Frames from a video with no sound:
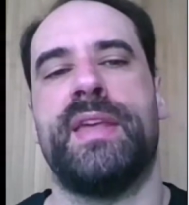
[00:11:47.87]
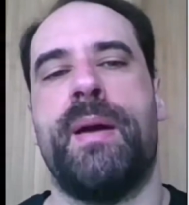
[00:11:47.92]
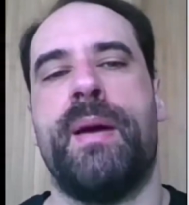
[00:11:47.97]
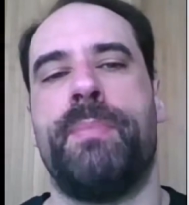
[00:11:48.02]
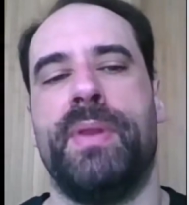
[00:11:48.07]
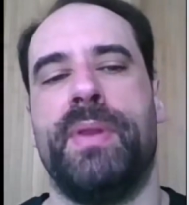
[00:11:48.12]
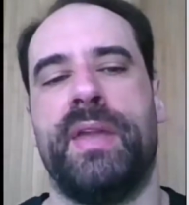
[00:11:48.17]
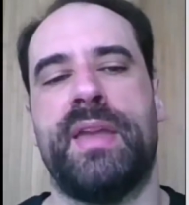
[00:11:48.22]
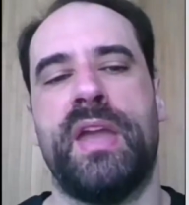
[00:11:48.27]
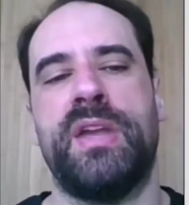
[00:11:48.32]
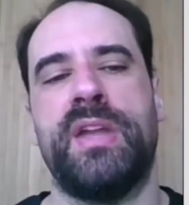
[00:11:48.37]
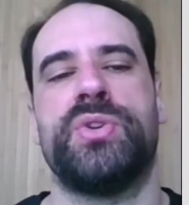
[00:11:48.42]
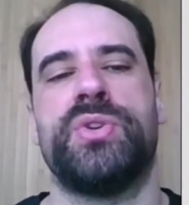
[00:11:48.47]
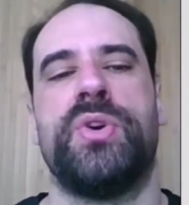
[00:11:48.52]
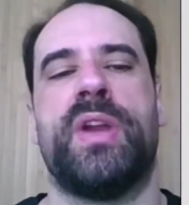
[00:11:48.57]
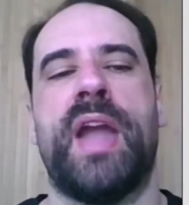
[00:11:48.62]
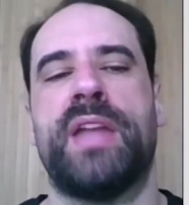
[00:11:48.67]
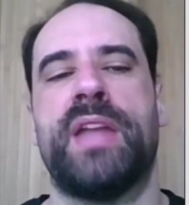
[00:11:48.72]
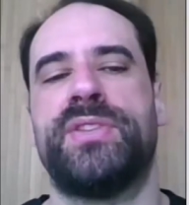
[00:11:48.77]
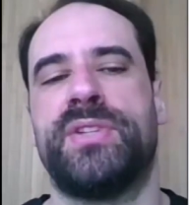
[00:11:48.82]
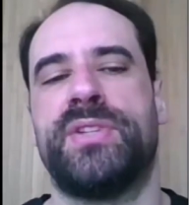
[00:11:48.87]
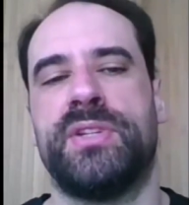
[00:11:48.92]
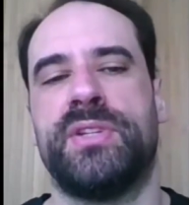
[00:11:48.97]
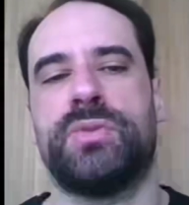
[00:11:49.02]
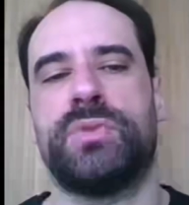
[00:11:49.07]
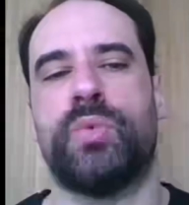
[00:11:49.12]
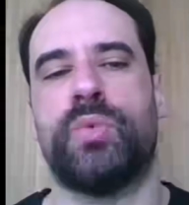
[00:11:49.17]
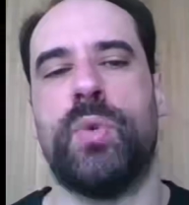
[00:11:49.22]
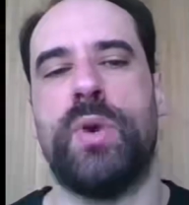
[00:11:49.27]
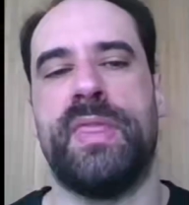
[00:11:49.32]
The application
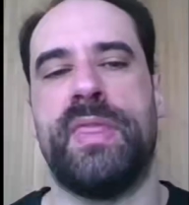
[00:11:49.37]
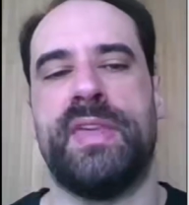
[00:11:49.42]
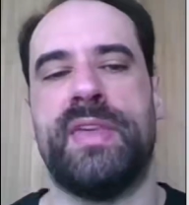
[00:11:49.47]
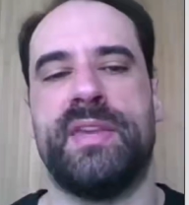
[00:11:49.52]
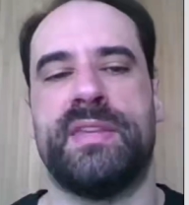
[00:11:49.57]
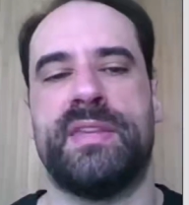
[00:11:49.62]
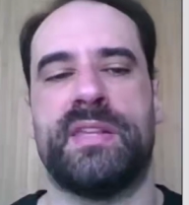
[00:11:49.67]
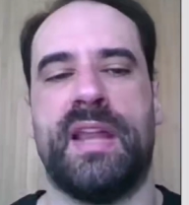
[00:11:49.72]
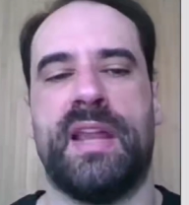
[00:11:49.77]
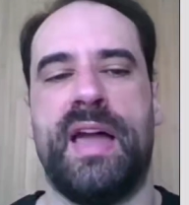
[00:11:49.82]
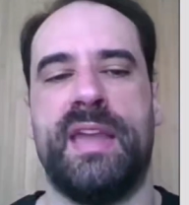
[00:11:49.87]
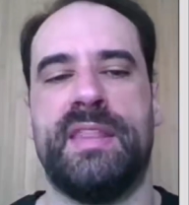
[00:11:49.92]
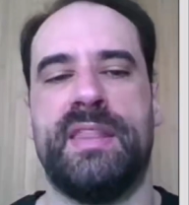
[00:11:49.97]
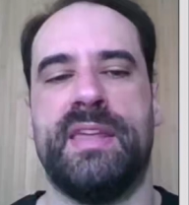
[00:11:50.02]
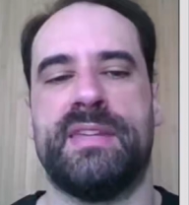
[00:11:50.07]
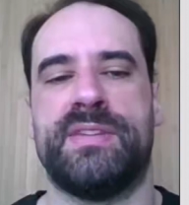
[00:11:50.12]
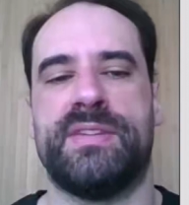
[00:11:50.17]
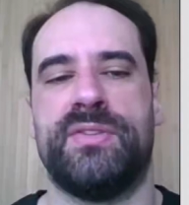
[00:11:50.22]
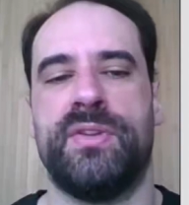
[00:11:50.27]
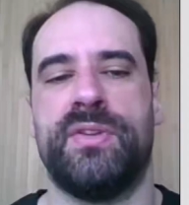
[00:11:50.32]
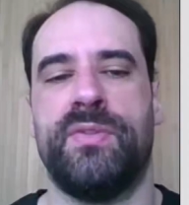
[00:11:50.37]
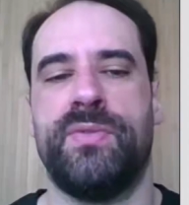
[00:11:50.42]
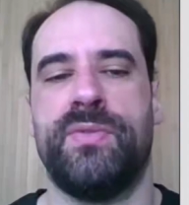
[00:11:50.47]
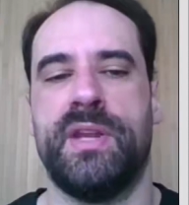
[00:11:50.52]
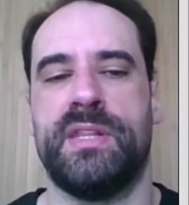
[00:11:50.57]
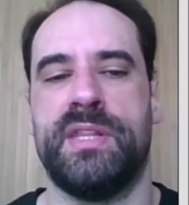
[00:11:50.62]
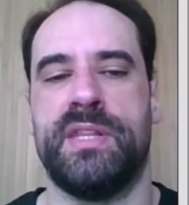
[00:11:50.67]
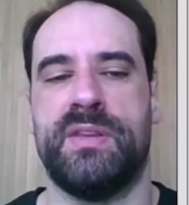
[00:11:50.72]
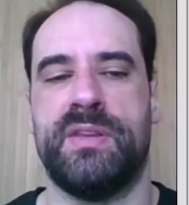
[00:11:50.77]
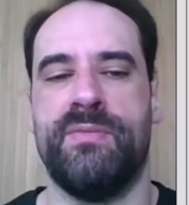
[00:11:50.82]
catches when there's like the
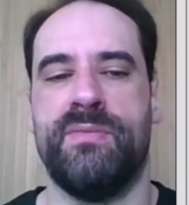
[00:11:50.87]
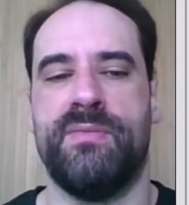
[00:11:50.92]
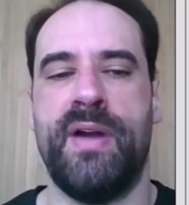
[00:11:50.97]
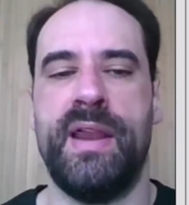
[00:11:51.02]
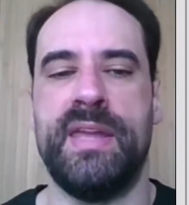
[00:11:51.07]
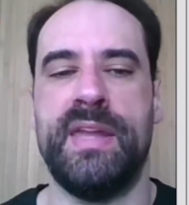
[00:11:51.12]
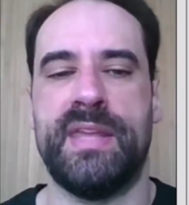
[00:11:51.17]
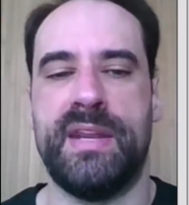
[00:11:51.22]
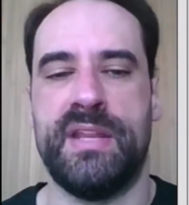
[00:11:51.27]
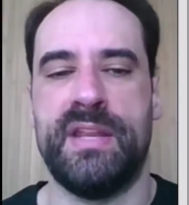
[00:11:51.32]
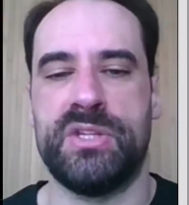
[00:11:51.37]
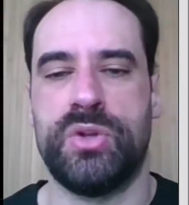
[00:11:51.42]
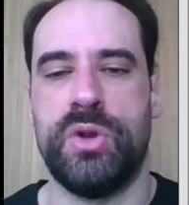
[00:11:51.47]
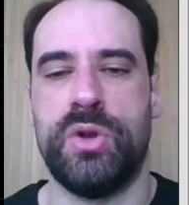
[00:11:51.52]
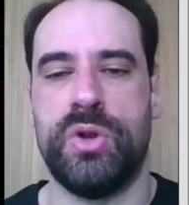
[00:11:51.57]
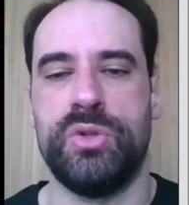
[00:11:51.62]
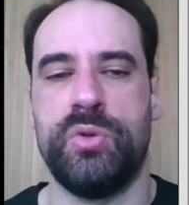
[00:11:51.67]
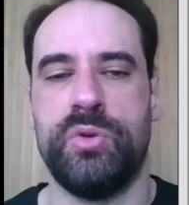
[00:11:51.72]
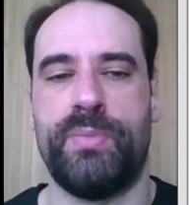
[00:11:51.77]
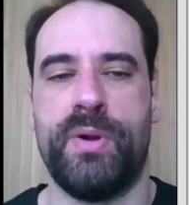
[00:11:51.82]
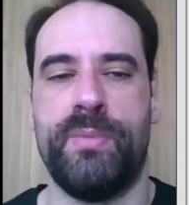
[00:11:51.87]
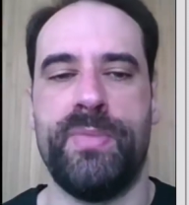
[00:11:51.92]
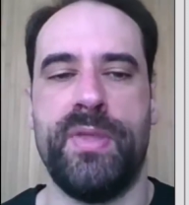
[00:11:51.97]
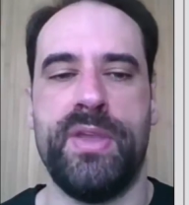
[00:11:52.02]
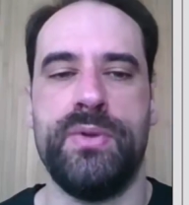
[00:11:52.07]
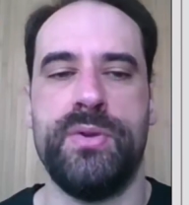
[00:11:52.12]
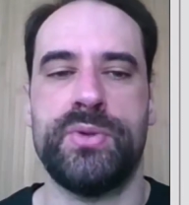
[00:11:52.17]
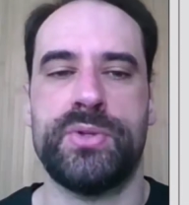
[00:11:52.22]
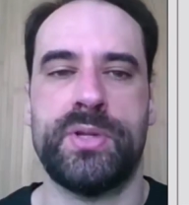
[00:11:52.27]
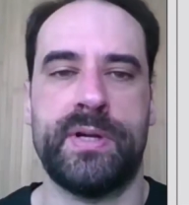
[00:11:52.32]
certificate is invalid and is going to from
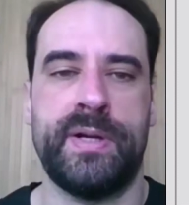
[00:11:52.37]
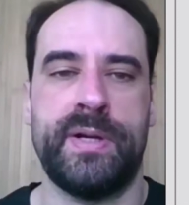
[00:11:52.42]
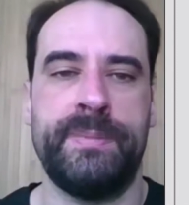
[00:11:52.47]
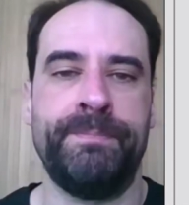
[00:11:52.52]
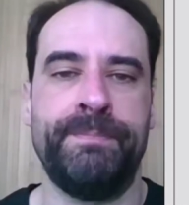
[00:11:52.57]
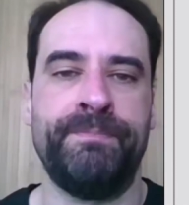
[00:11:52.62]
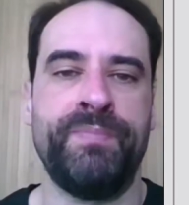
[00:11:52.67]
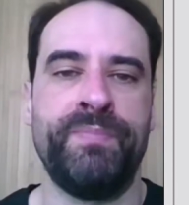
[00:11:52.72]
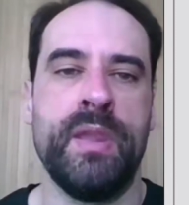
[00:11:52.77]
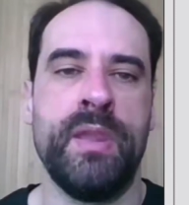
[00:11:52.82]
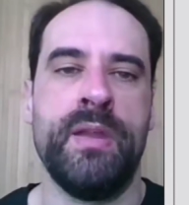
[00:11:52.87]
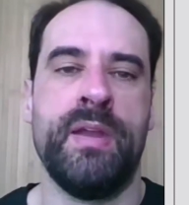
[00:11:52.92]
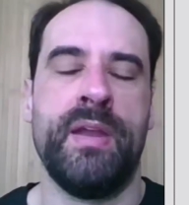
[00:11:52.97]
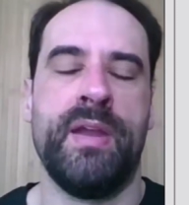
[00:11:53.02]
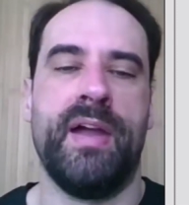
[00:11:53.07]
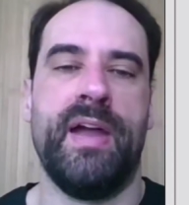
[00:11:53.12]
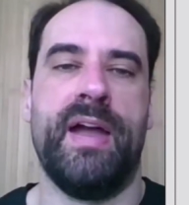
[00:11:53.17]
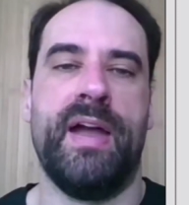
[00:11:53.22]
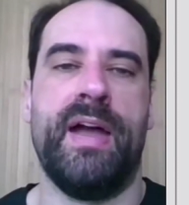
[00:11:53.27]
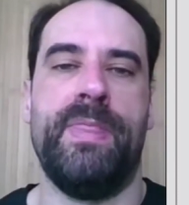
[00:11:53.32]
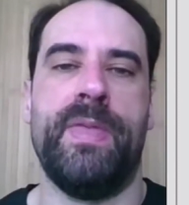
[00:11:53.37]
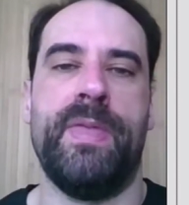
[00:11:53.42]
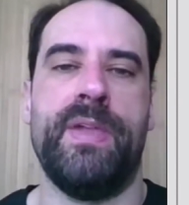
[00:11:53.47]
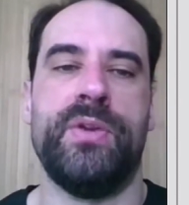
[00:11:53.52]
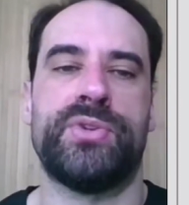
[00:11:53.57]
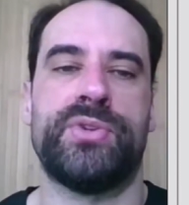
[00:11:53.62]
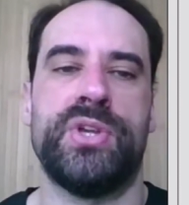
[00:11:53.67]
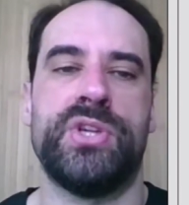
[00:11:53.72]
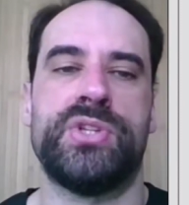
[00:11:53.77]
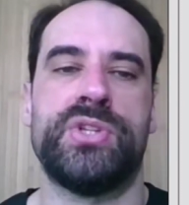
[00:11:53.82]
the user, and the
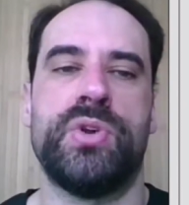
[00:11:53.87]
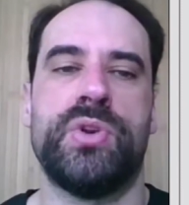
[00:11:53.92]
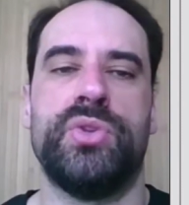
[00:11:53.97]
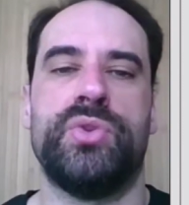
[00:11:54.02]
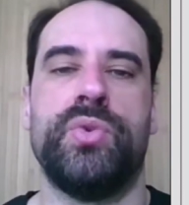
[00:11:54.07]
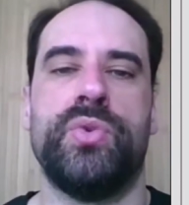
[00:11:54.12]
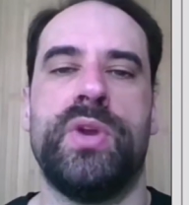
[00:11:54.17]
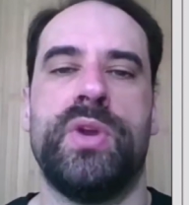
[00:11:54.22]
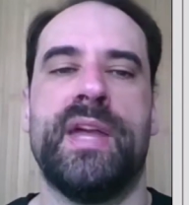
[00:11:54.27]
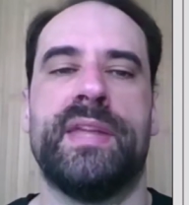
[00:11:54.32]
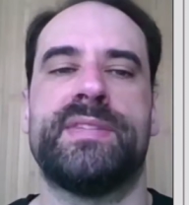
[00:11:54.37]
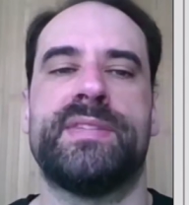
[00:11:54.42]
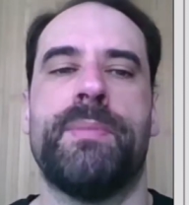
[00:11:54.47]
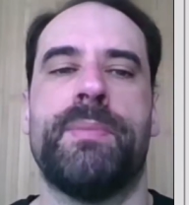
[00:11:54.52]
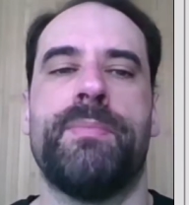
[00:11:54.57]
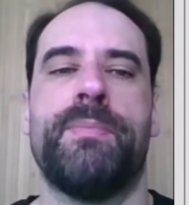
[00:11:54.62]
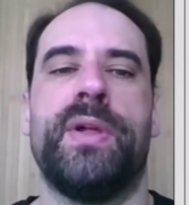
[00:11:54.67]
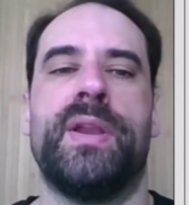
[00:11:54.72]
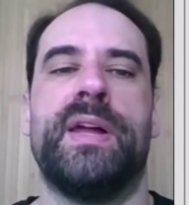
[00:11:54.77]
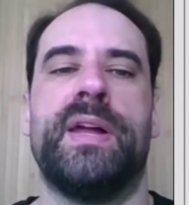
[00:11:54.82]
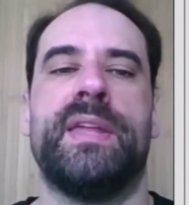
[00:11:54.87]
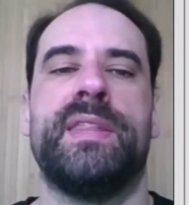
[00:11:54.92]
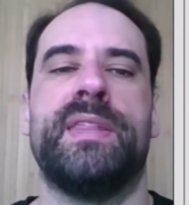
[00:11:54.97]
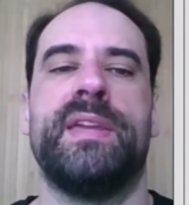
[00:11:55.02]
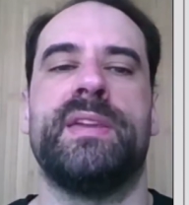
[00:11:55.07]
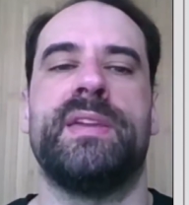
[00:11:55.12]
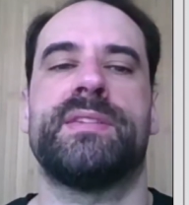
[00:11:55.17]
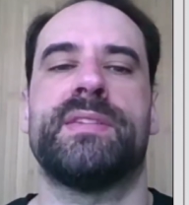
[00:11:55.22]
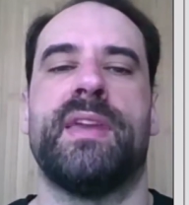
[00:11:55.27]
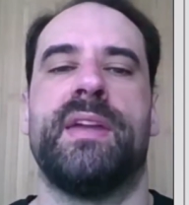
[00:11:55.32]
user is going to get something like
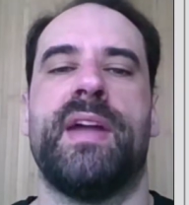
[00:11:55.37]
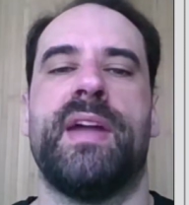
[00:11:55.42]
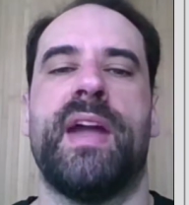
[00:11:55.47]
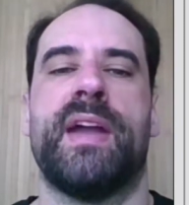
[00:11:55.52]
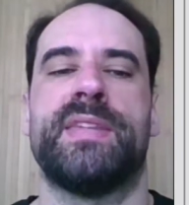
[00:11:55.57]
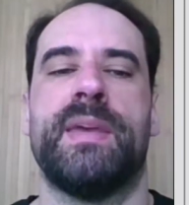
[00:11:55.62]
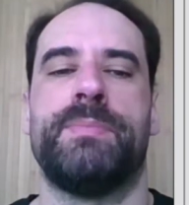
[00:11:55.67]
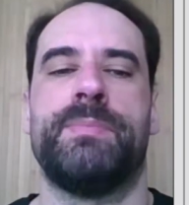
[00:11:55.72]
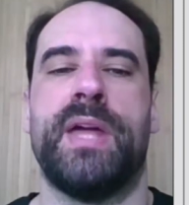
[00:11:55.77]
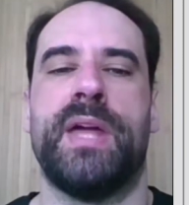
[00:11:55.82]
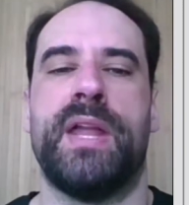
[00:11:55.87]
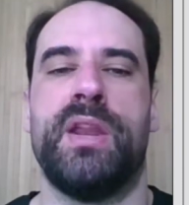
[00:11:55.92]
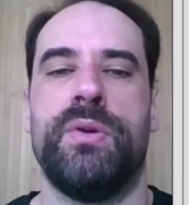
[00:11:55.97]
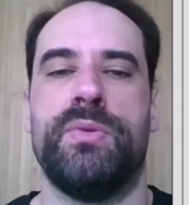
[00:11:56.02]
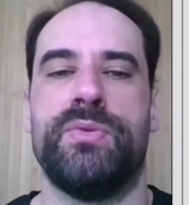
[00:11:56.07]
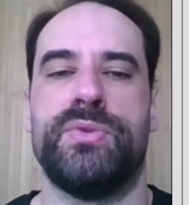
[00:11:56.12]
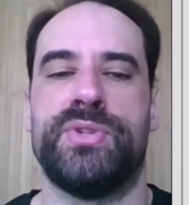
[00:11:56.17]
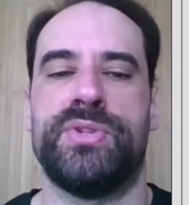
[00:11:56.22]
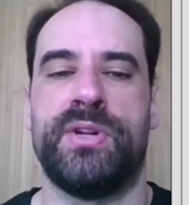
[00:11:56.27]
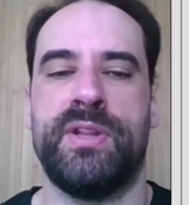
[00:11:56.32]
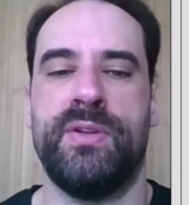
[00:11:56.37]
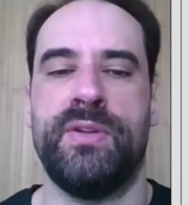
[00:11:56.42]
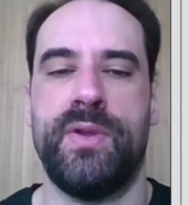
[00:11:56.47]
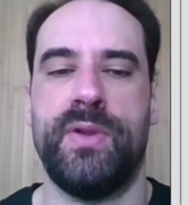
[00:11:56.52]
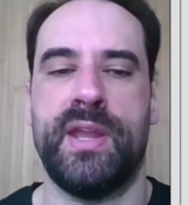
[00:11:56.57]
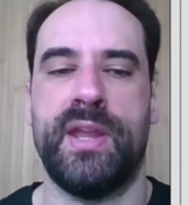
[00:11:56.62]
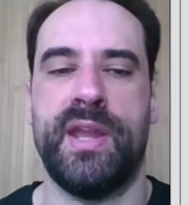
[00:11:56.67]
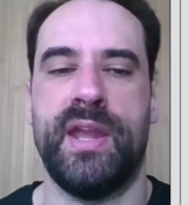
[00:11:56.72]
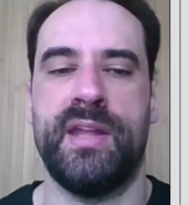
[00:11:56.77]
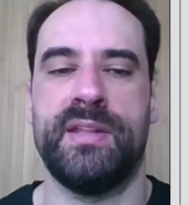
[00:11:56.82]
this, accept
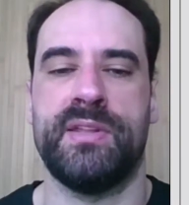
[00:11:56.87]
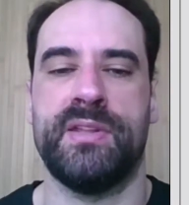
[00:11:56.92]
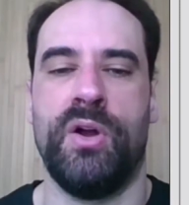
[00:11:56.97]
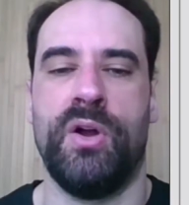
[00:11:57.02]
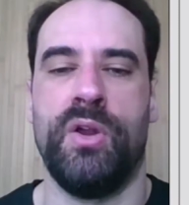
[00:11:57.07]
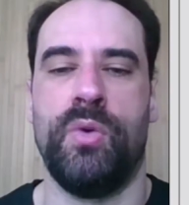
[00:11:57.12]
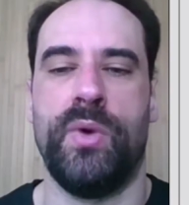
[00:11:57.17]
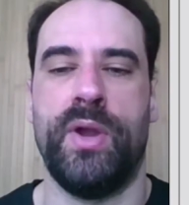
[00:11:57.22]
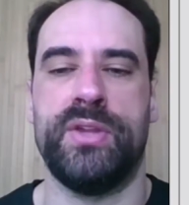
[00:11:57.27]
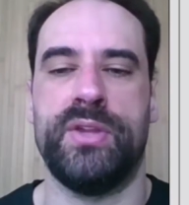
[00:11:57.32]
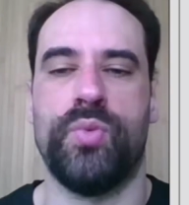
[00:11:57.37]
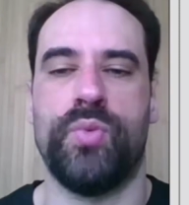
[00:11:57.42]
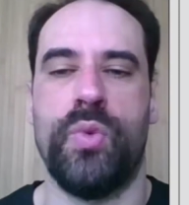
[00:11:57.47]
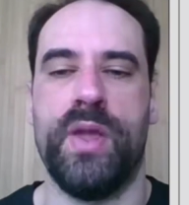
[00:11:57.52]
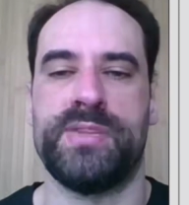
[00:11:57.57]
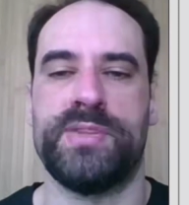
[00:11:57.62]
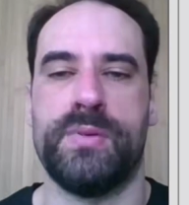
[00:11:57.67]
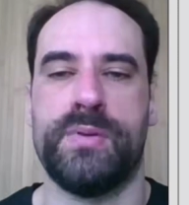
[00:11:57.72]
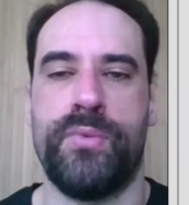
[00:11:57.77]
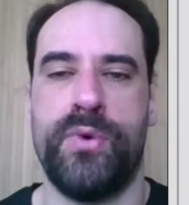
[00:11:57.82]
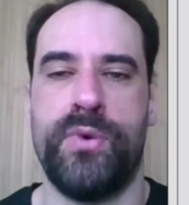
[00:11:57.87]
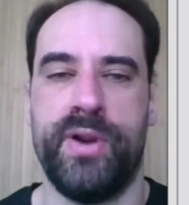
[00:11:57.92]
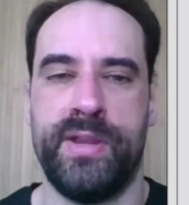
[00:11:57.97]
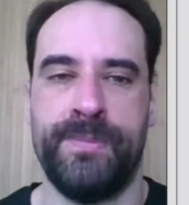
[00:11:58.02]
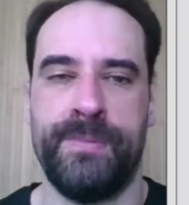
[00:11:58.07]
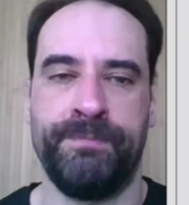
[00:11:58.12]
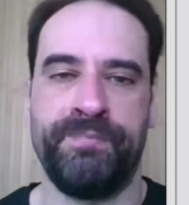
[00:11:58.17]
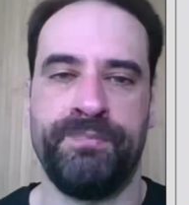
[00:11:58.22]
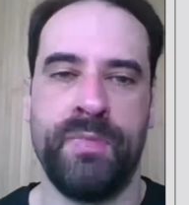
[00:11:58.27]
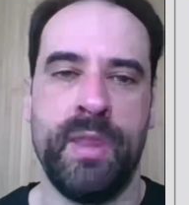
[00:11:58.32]
non-certificate, always once aboard.